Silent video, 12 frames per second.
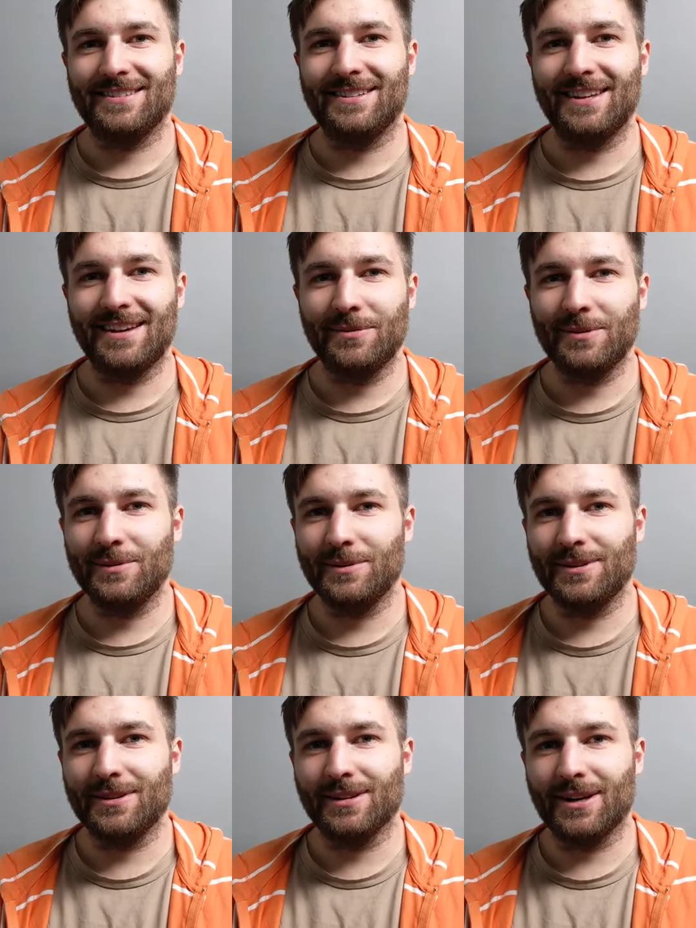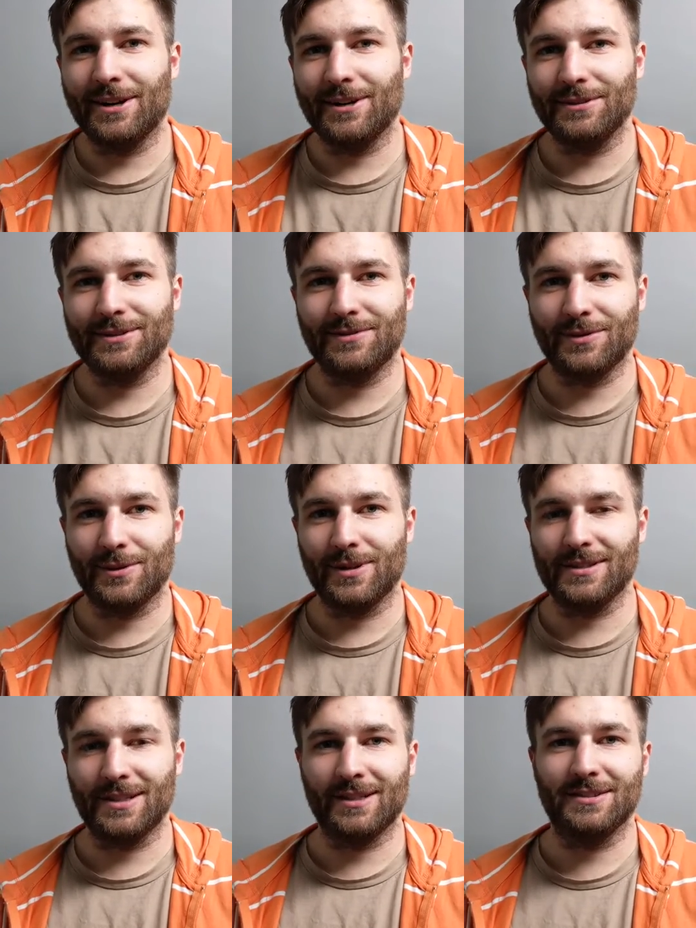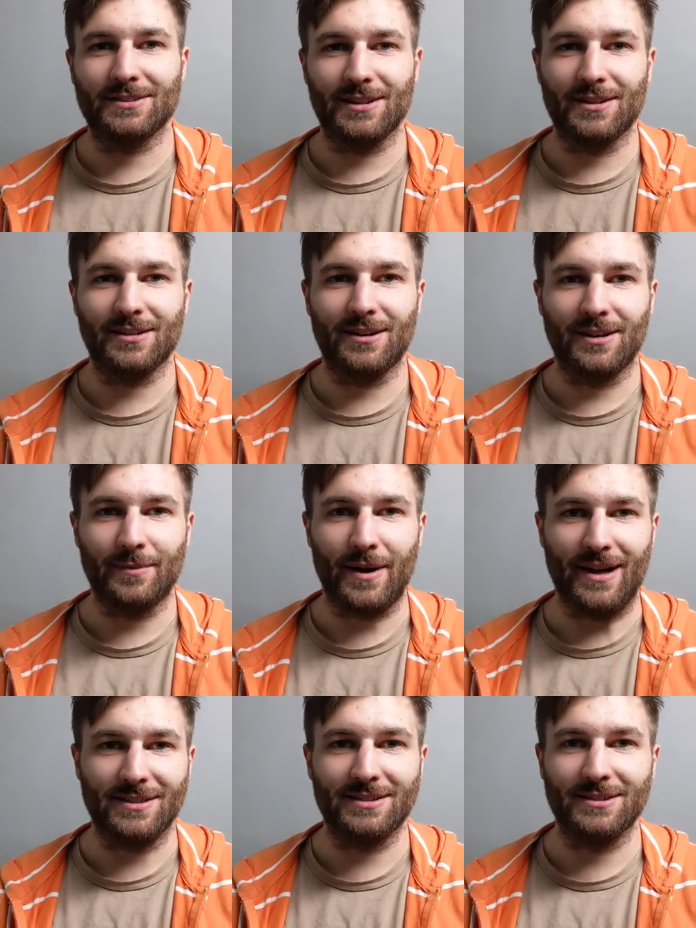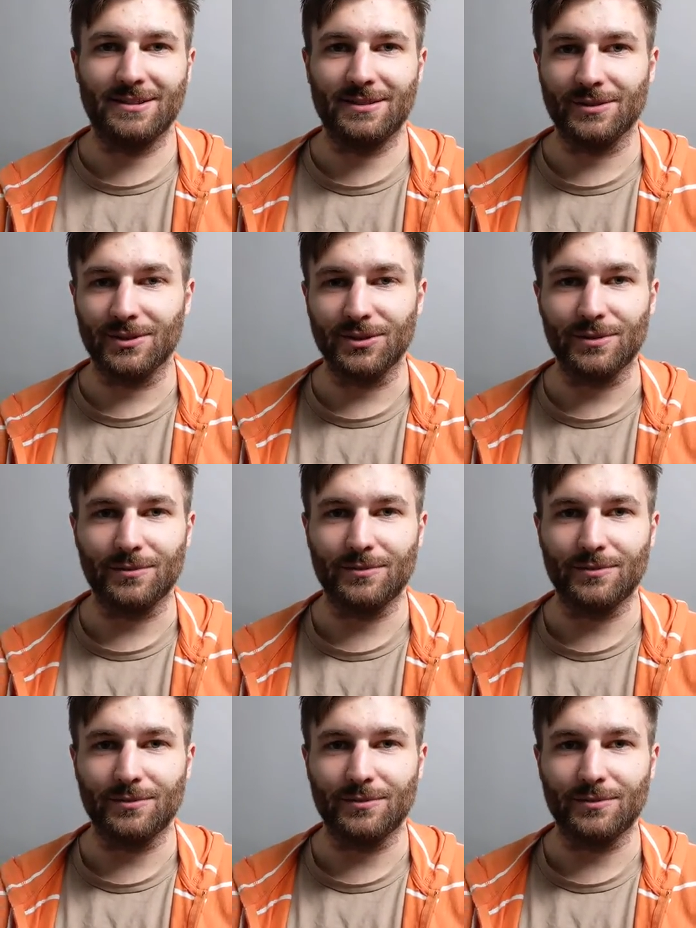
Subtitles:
today we're doing the liner notes for the second song on Passenger, Loom.